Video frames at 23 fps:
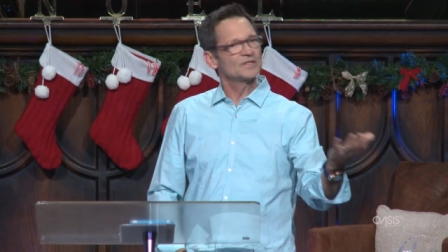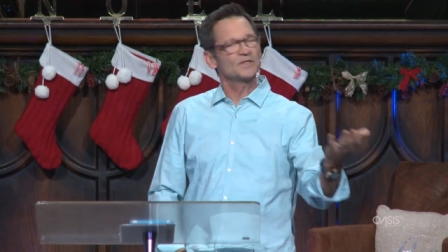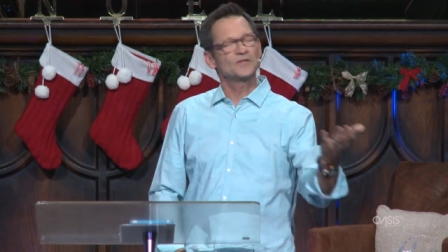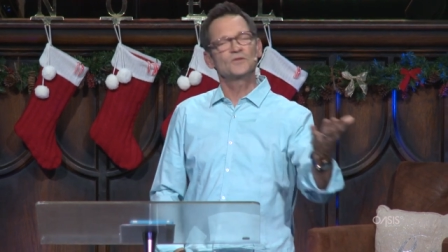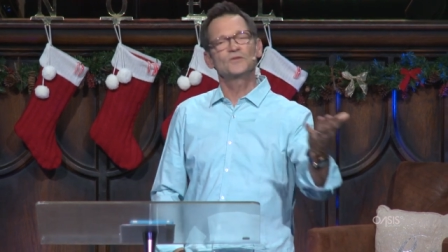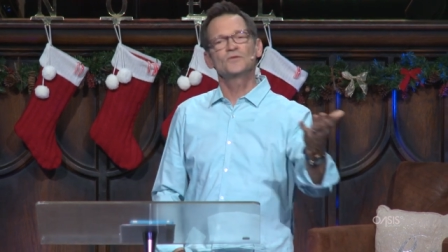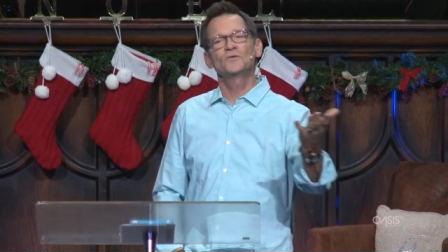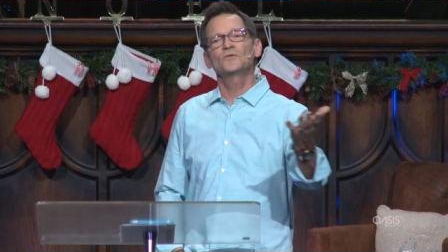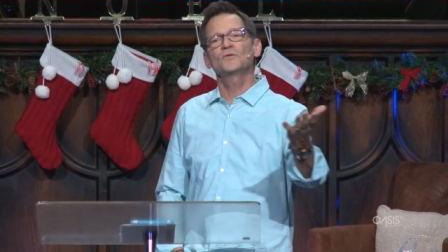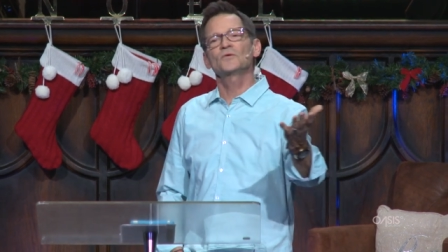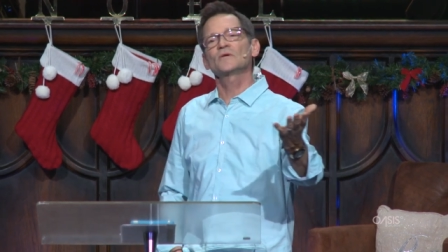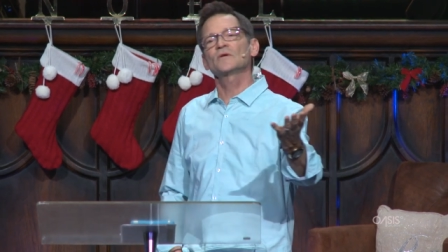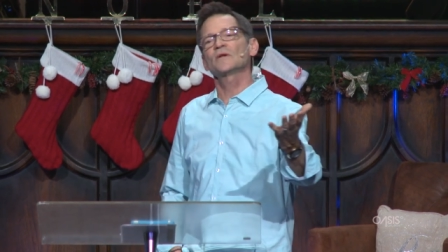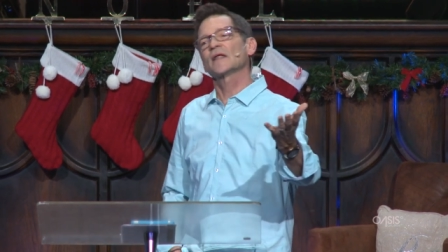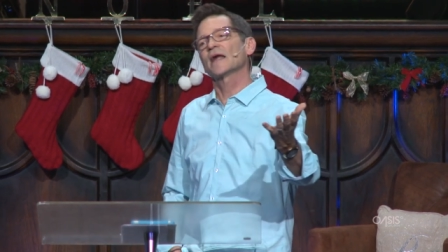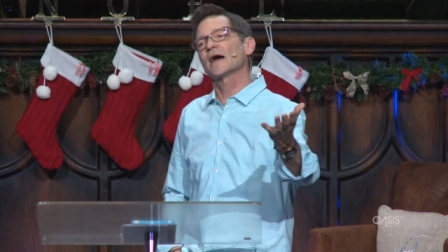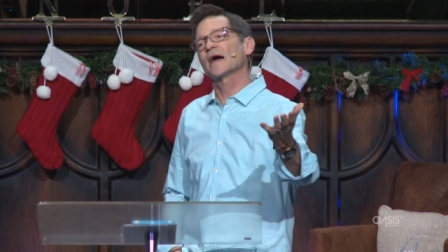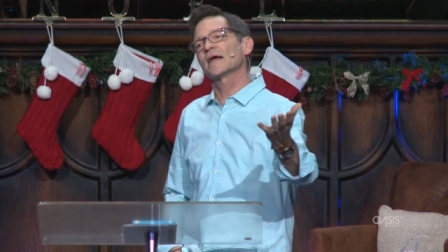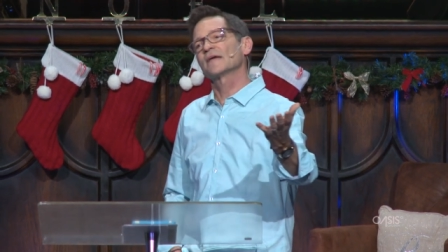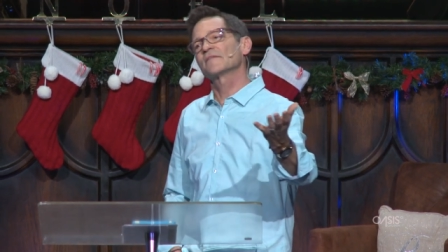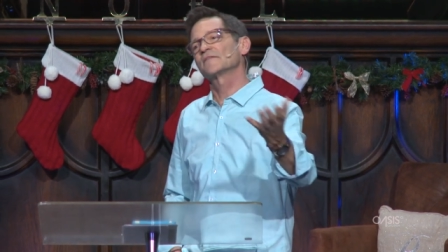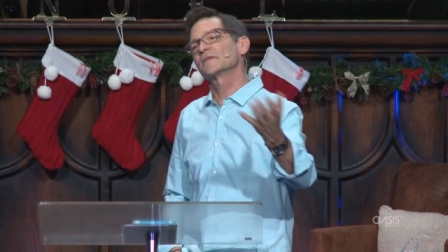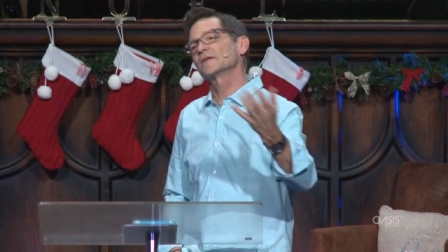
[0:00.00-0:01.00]
in your
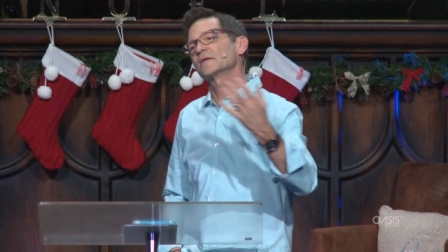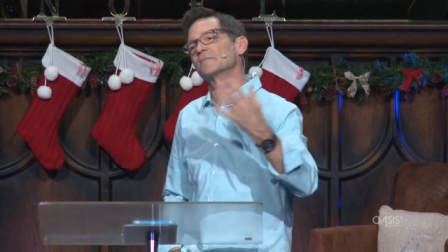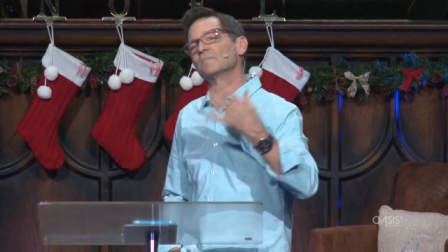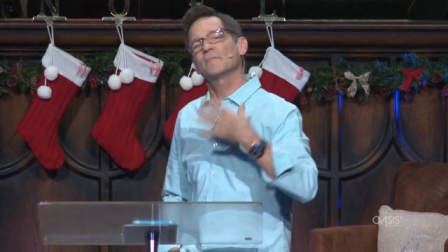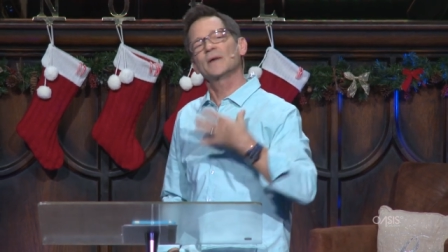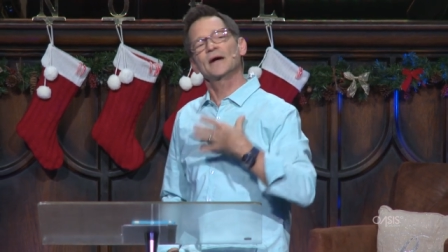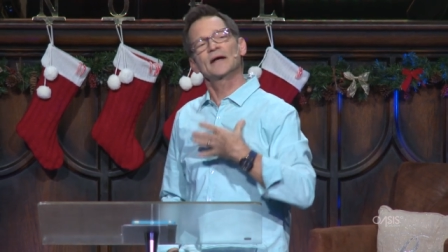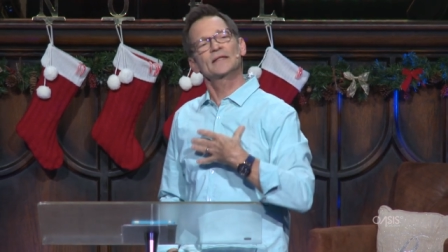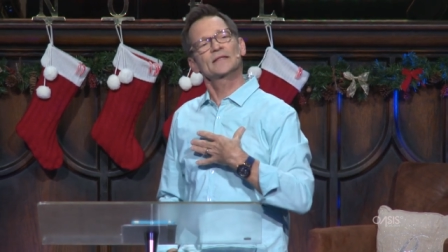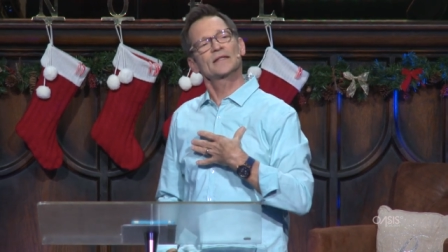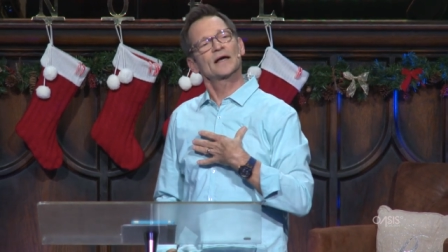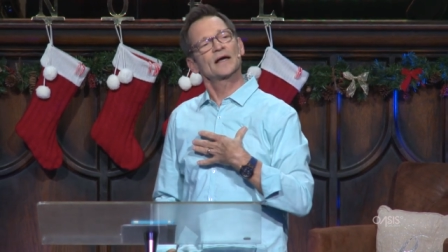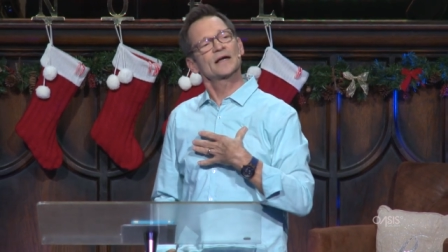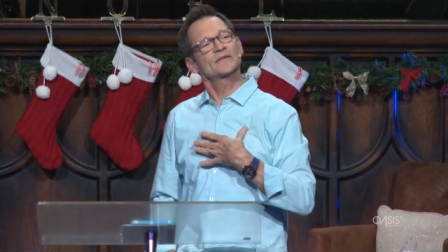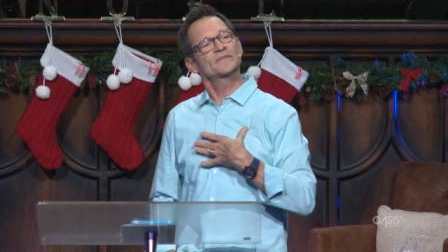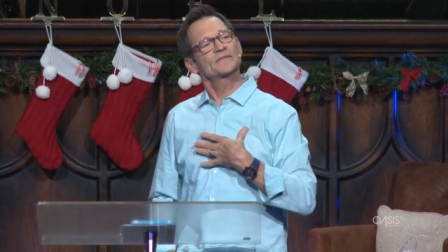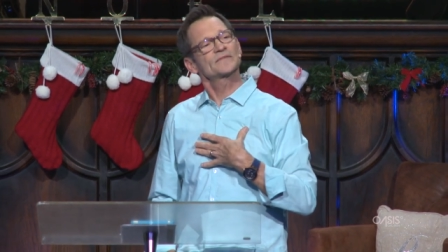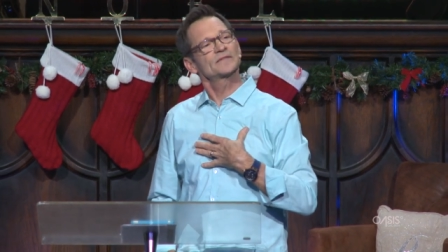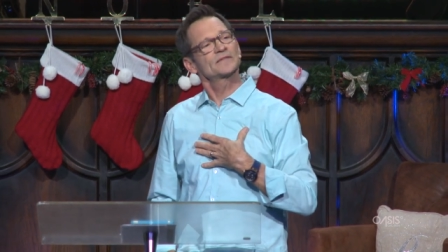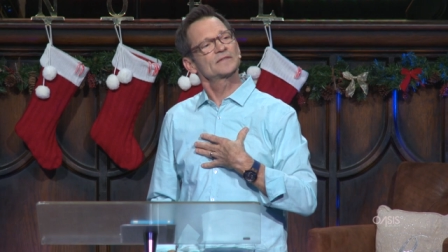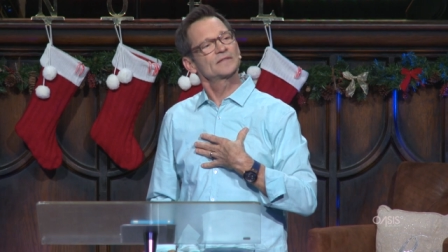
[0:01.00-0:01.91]
life and in my life